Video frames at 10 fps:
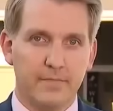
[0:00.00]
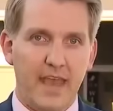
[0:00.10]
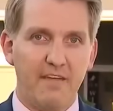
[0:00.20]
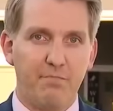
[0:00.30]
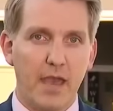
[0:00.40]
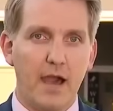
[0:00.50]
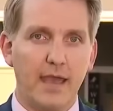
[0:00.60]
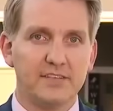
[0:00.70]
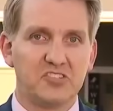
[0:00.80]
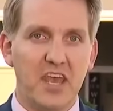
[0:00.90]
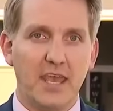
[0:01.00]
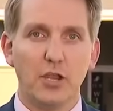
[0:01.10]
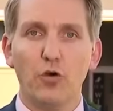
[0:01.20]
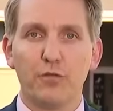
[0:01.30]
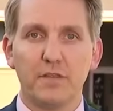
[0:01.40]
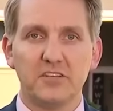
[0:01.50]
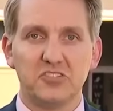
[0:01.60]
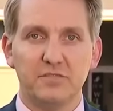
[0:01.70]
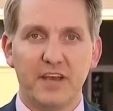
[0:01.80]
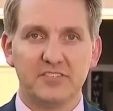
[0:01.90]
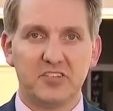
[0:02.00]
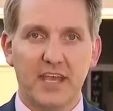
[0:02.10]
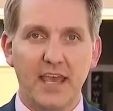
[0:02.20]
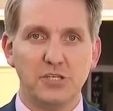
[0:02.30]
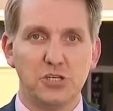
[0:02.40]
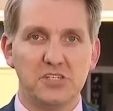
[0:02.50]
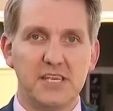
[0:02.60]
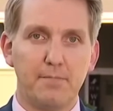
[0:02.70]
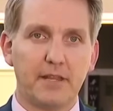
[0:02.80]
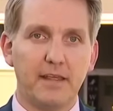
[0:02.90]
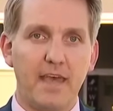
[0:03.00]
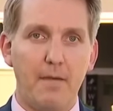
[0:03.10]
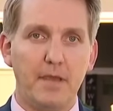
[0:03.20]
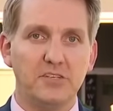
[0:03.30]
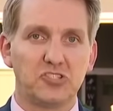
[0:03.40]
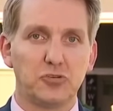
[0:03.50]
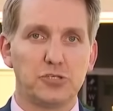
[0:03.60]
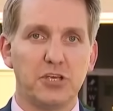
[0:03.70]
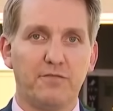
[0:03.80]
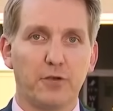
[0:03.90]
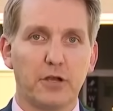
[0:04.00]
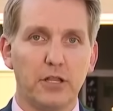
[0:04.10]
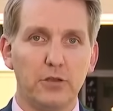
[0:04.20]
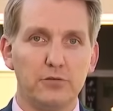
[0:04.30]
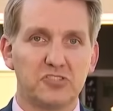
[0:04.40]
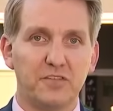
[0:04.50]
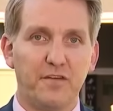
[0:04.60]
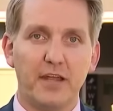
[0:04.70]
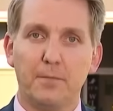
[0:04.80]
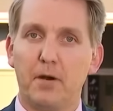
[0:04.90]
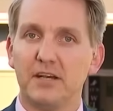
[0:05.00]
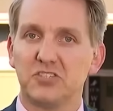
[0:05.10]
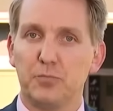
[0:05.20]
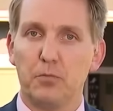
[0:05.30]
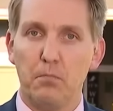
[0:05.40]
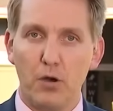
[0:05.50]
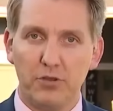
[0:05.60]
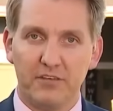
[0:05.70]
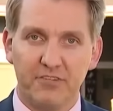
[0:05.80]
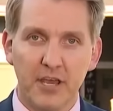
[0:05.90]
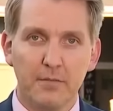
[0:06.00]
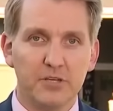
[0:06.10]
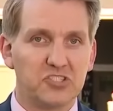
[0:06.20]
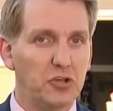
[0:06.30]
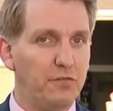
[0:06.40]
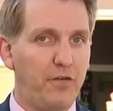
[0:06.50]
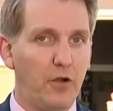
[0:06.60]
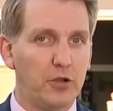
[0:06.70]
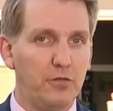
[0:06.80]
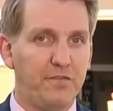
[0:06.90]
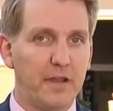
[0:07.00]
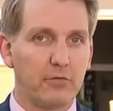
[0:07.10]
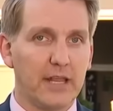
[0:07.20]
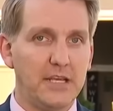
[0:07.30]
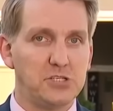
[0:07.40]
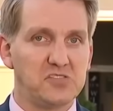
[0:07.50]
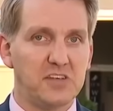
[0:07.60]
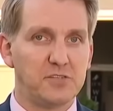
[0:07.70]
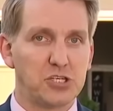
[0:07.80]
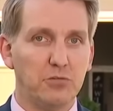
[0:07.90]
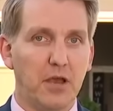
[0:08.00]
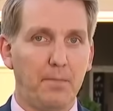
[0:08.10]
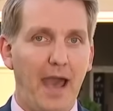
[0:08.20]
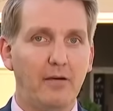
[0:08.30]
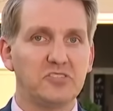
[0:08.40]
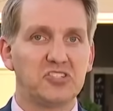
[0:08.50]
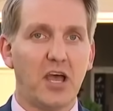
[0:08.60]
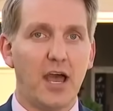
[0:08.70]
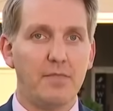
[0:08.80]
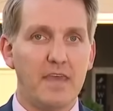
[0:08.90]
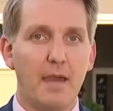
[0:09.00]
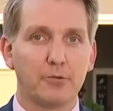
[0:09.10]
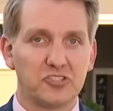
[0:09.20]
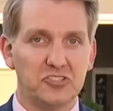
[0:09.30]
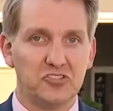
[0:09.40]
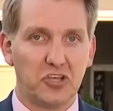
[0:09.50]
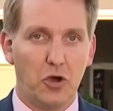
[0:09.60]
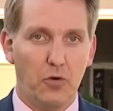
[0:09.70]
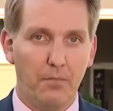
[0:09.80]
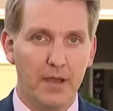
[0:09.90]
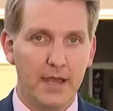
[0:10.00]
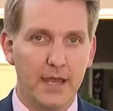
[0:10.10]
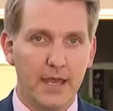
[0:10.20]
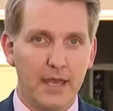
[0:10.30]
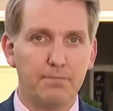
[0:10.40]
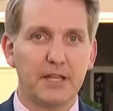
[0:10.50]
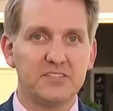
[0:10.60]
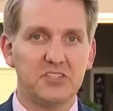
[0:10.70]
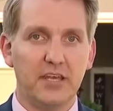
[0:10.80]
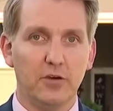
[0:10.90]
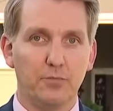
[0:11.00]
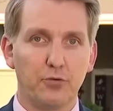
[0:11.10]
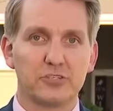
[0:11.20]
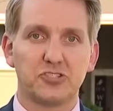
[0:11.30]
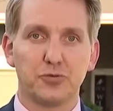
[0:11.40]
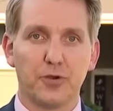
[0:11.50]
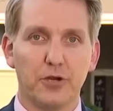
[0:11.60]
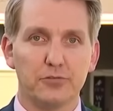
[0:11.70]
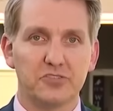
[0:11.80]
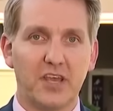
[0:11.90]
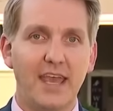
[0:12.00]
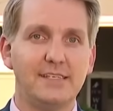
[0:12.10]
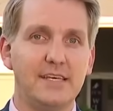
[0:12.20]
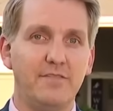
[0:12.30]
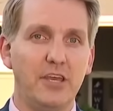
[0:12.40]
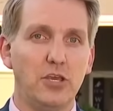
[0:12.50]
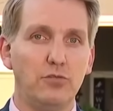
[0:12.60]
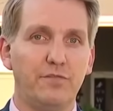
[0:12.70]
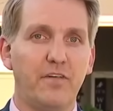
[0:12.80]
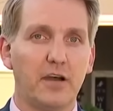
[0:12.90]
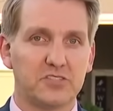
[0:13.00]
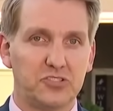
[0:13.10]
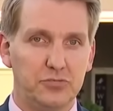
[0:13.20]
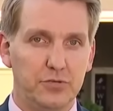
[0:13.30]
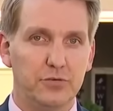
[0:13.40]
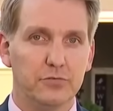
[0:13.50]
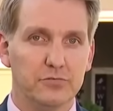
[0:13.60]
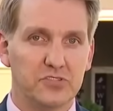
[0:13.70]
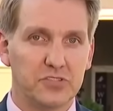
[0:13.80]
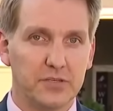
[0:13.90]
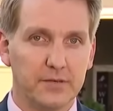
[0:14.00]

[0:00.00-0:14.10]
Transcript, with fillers: The F B I has taken over this investigation. Typically, that means searching for clues to find a possible motive. But so far, no federal agents have showed up outside the Emerson's home. In Pleasant Hill, Brooks DeRose, K T V U, Fox two News.